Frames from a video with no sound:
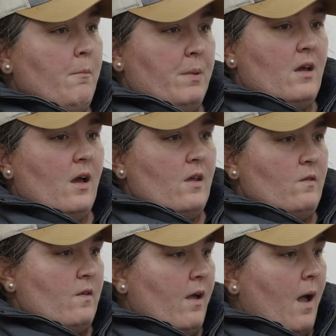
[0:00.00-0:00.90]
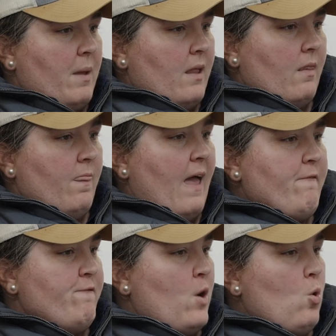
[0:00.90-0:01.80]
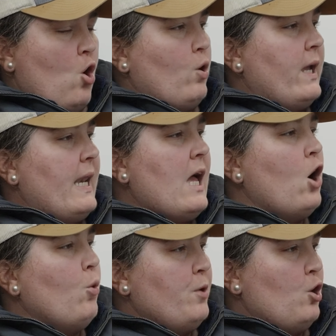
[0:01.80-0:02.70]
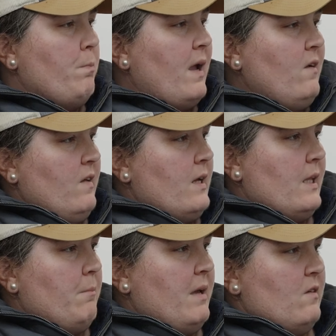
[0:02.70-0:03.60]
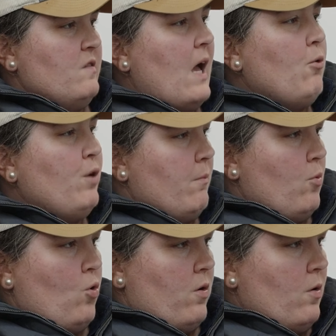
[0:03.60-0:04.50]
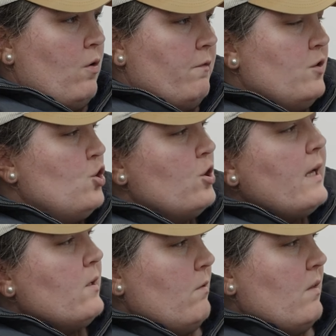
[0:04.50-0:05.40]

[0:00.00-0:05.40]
because that phone call can help you basically be a sounding board of should I do